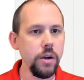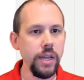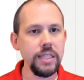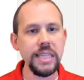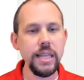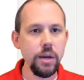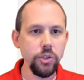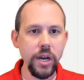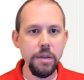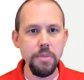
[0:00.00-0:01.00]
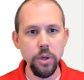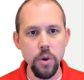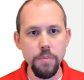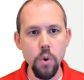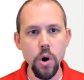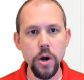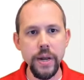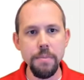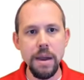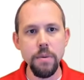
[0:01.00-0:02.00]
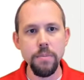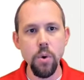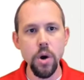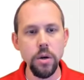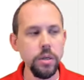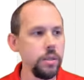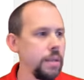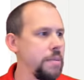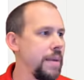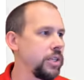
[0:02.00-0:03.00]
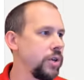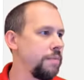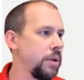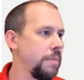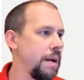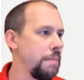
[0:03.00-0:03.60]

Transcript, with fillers: Let's say that I was trying to build a report and my report, let me make sure I've built my